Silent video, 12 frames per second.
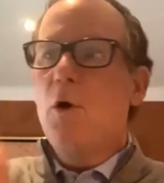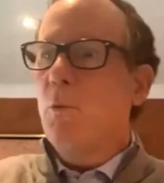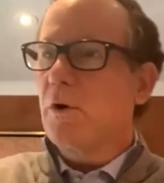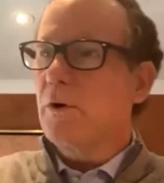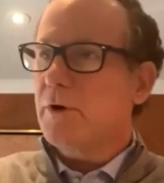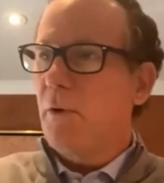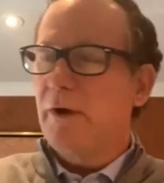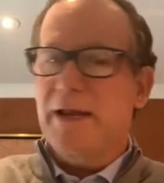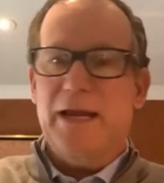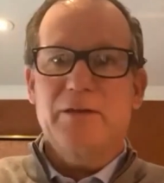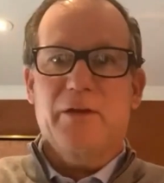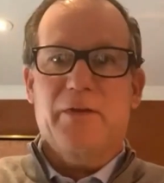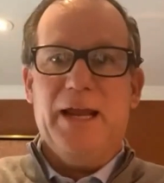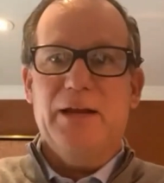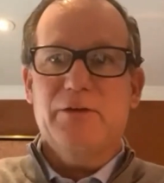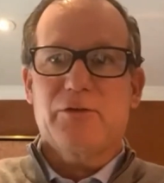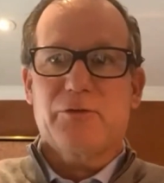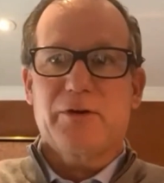We're going into the
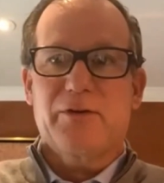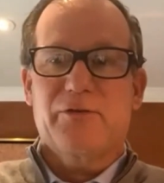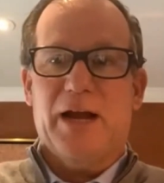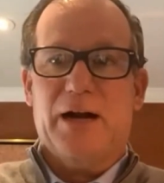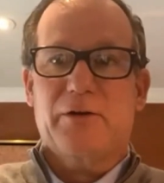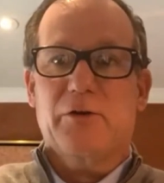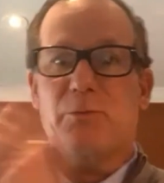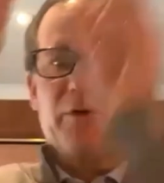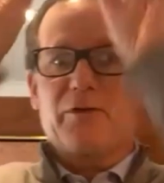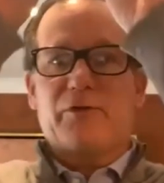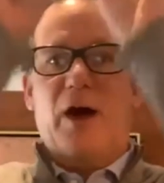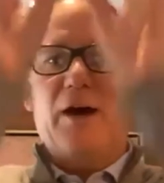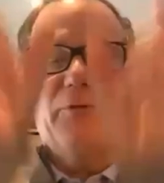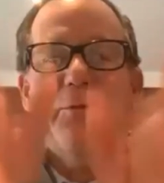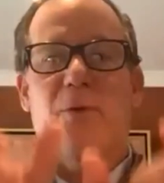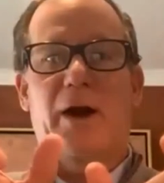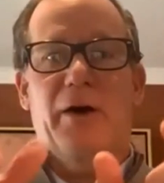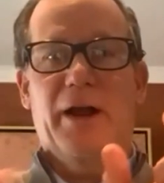industry sectors where
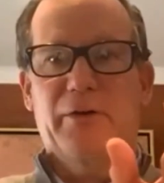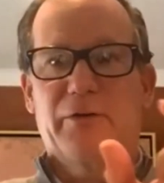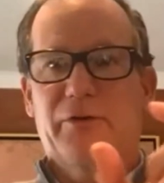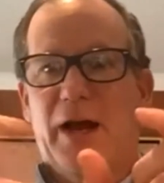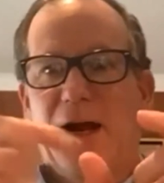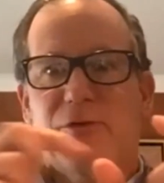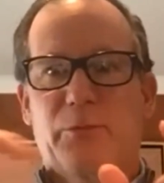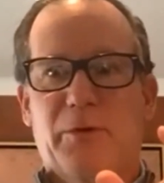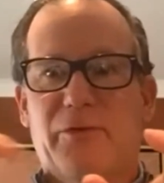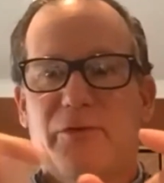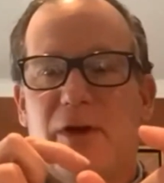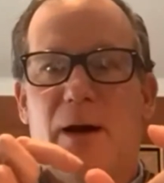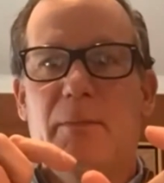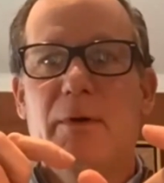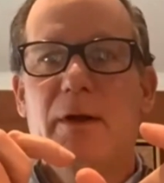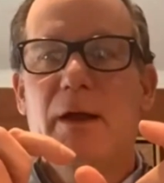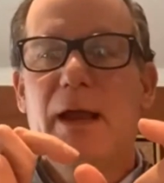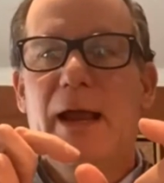software intersects with some
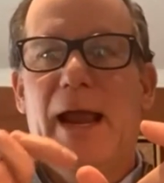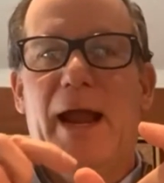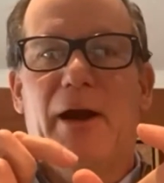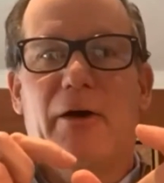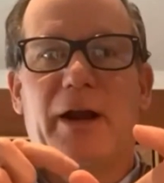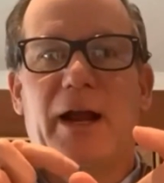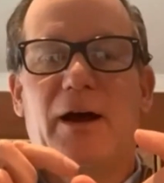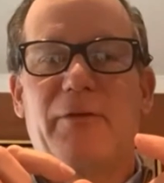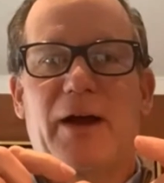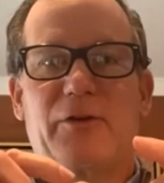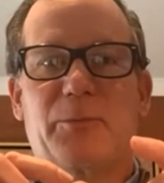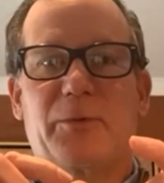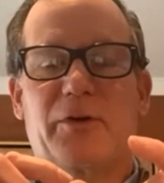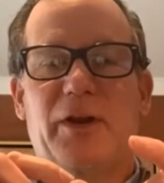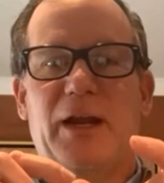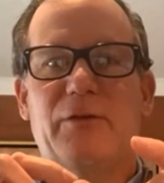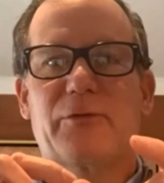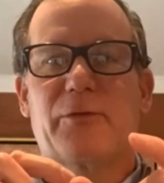area of
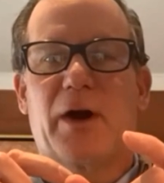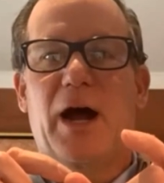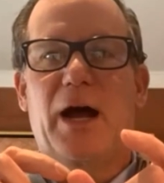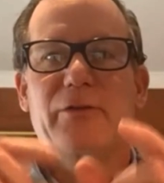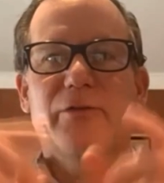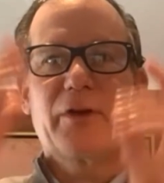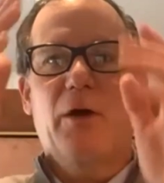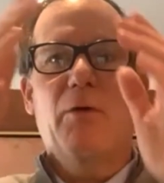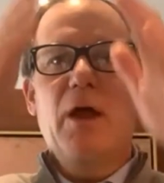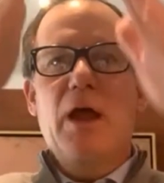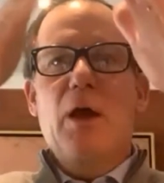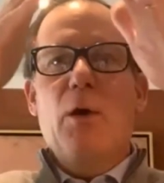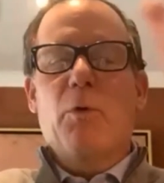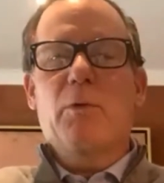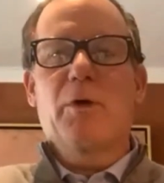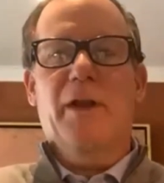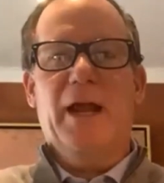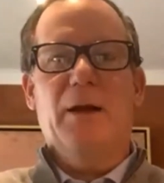expertise for us. So we're
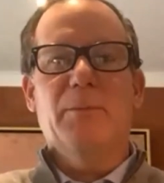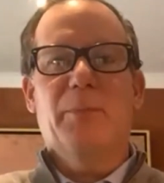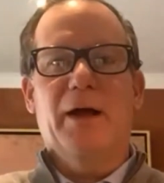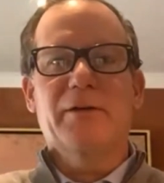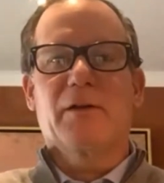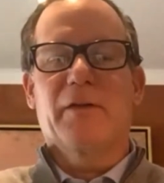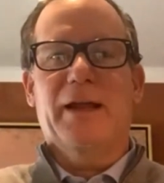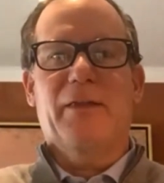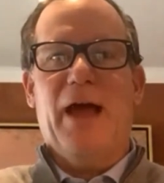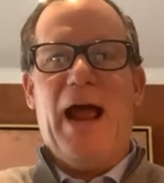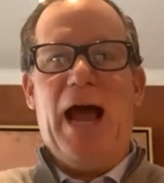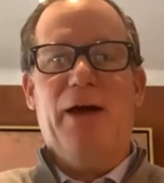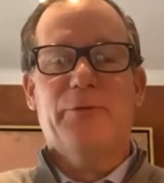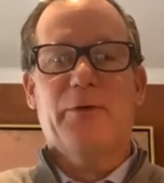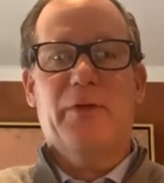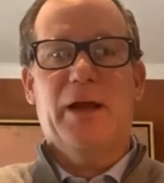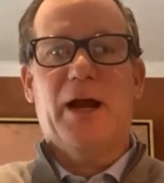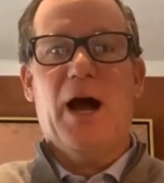really unbundling the half of
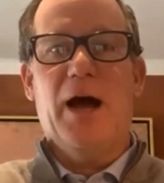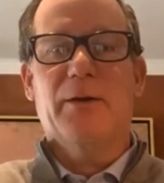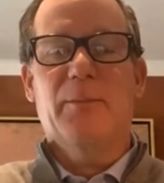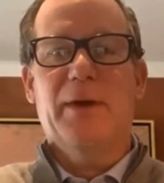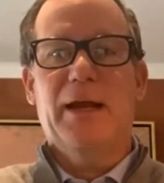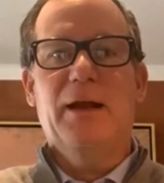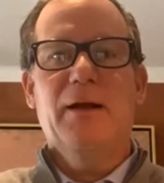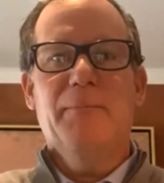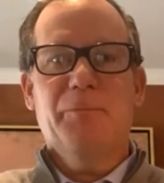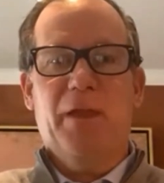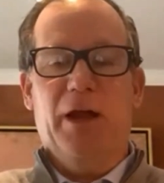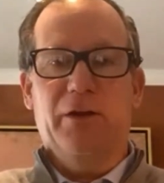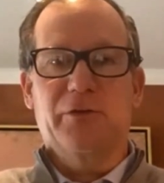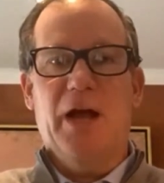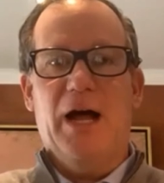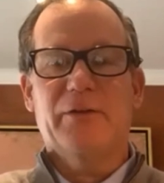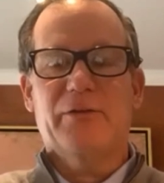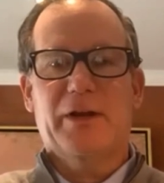the economy that is
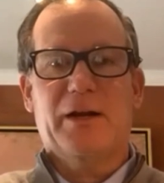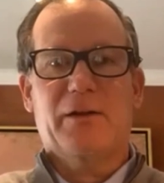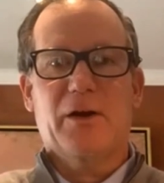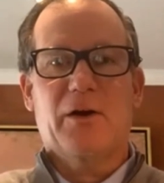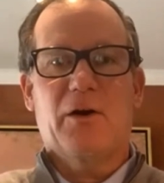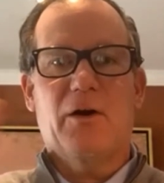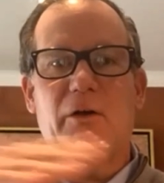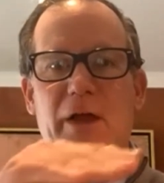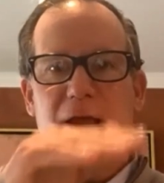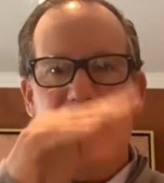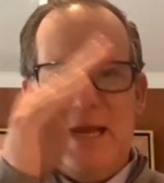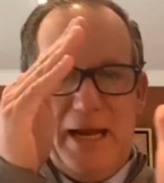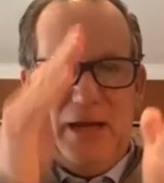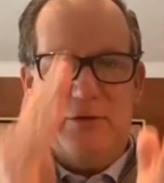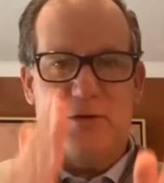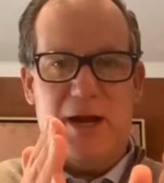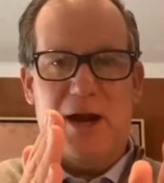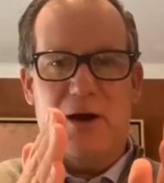non-cyclical
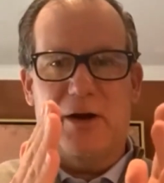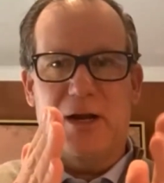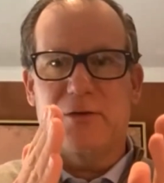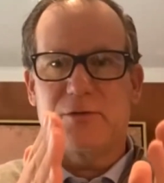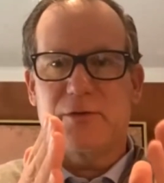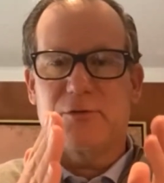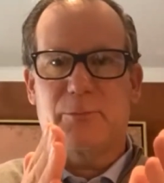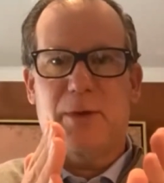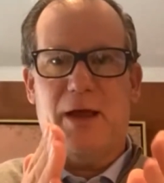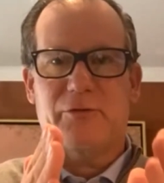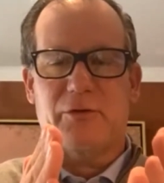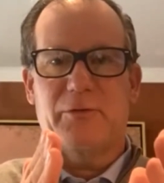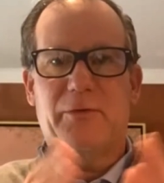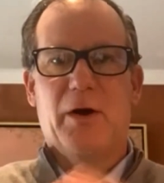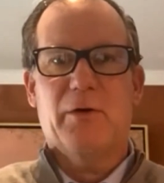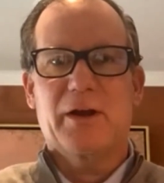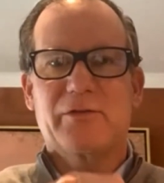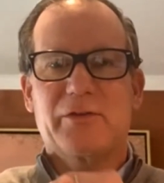into areas of special
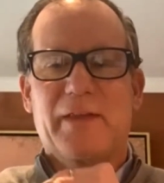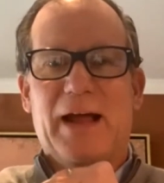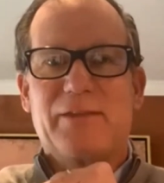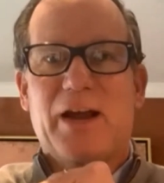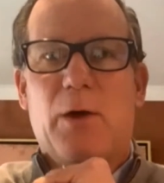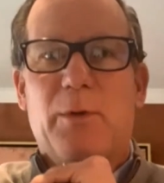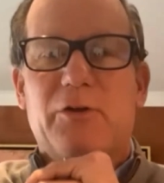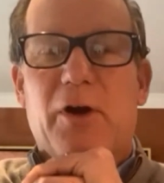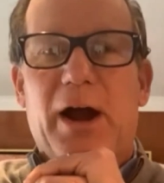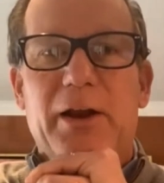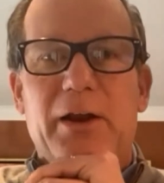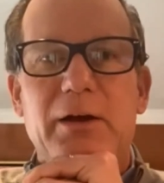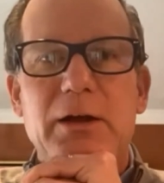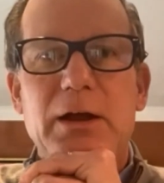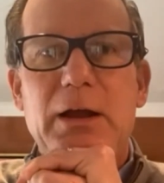focus. And that's how we try to